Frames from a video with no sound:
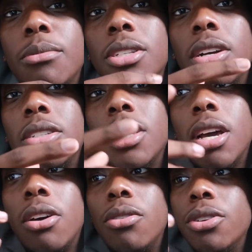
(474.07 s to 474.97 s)
I'm going to talk to
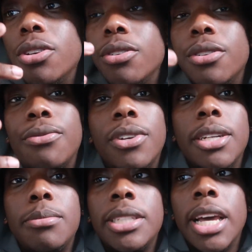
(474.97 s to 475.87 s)
y'all on the
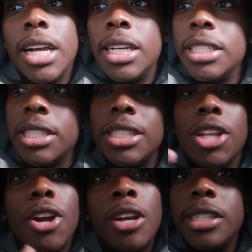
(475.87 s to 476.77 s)
flip side, because it's
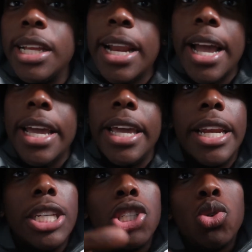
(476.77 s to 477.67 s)
Thursday night,
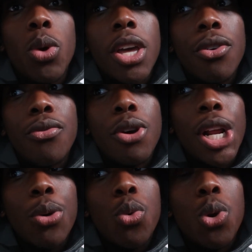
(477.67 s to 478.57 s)
and it's
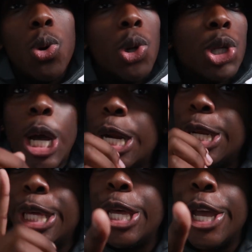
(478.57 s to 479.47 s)
12:41. I
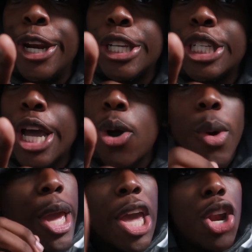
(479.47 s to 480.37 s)
need to get in the
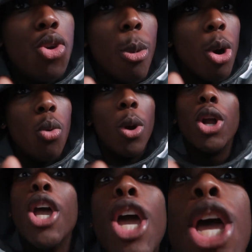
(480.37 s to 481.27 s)
shower and do my homework.